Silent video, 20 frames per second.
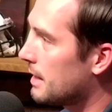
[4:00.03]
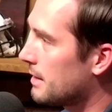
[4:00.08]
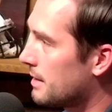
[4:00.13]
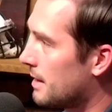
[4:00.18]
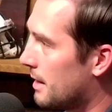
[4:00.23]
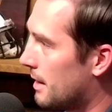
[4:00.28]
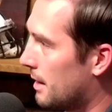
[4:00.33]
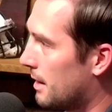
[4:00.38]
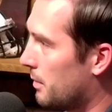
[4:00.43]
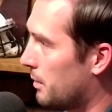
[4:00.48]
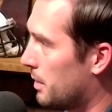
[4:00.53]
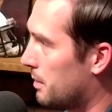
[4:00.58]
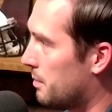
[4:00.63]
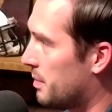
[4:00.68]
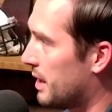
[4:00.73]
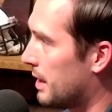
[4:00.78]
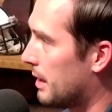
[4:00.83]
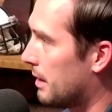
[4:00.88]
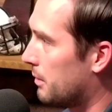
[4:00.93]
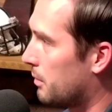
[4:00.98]
think that it would
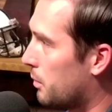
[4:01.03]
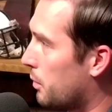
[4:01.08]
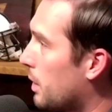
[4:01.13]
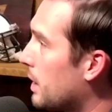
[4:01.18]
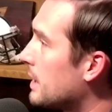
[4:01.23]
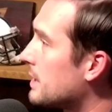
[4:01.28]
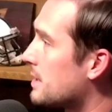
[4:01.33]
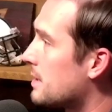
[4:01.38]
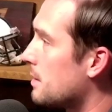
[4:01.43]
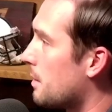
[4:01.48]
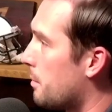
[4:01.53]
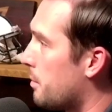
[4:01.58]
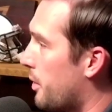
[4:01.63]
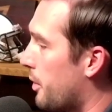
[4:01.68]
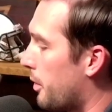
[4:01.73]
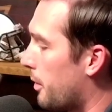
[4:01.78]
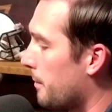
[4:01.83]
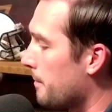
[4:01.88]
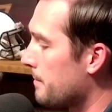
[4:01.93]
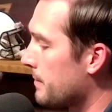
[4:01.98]
be
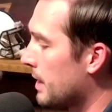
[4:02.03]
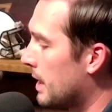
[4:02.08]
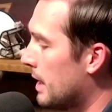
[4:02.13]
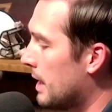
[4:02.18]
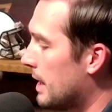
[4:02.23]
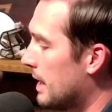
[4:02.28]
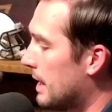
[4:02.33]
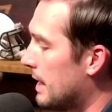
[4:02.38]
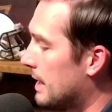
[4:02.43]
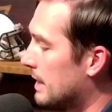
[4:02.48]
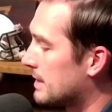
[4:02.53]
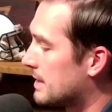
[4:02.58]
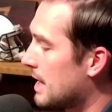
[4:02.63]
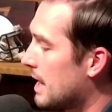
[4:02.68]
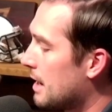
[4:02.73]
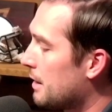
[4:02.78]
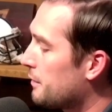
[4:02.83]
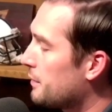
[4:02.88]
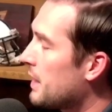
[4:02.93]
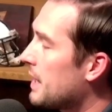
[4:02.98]
reasonable is
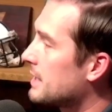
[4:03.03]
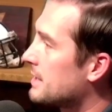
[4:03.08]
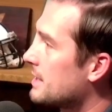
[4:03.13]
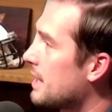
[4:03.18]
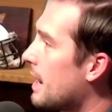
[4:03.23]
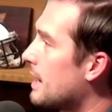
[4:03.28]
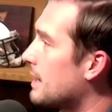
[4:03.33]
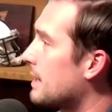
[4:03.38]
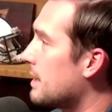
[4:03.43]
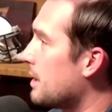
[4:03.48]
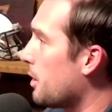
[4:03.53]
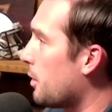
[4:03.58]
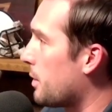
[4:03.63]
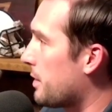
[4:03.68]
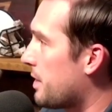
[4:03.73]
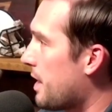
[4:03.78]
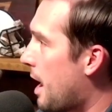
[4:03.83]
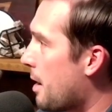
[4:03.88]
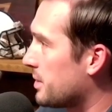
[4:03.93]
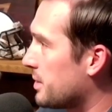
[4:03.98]
that if they signed a deal
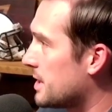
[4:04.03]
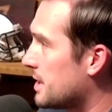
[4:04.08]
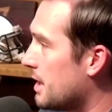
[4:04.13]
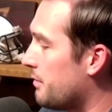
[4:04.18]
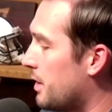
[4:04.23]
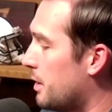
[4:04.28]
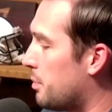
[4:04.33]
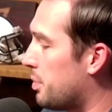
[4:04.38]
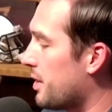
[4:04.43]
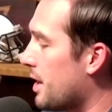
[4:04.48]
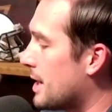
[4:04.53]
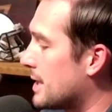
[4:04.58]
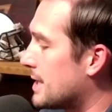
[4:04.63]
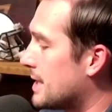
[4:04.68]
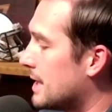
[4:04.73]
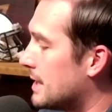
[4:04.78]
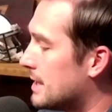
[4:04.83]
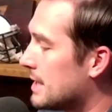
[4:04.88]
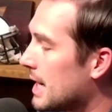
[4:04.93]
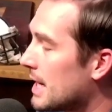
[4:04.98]
with Apple TV Plus,
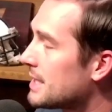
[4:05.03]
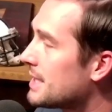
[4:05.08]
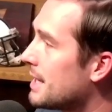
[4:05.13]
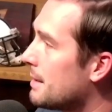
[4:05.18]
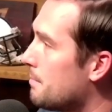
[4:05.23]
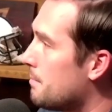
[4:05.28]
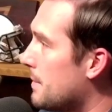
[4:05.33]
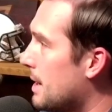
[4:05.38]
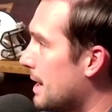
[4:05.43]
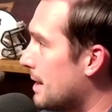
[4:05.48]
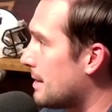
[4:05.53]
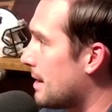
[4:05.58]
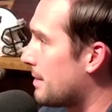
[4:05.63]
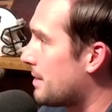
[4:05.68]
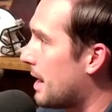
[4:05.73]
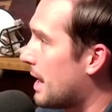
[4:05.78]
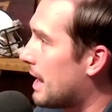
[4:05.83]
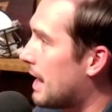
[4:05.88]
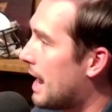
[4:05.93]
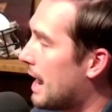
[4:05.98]
it doesn't mean
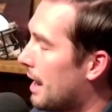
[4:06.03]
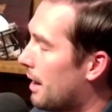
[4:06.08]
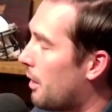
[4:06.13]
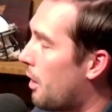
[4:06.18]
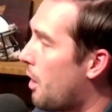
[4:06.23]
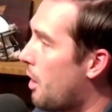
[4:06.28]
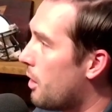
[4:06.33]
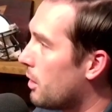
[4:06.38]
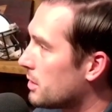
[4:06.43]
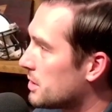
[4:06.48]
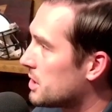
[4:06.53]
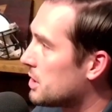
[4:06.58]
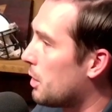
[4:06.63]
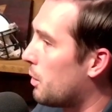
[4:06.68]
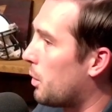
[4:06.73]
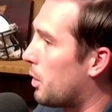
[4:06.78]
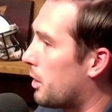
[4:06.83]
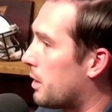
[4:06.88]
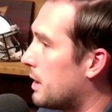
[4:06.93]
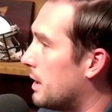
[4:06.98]
that they can't also
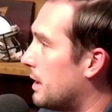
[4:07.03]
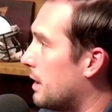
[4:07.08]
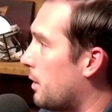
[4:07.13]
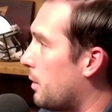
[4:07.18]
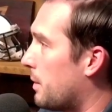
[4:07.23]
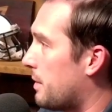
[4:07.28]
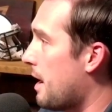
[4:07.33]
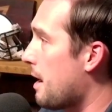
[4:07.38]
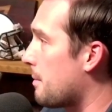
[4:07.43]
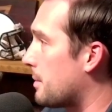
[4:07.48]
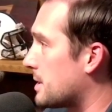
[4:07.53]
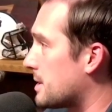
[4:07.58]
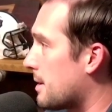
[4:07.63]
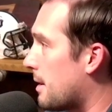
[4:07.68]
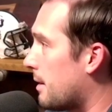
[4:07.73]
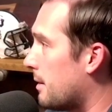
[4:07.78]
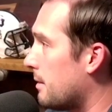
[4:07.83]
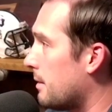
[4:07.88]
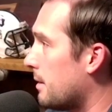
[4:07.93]
work a deal with Amazon.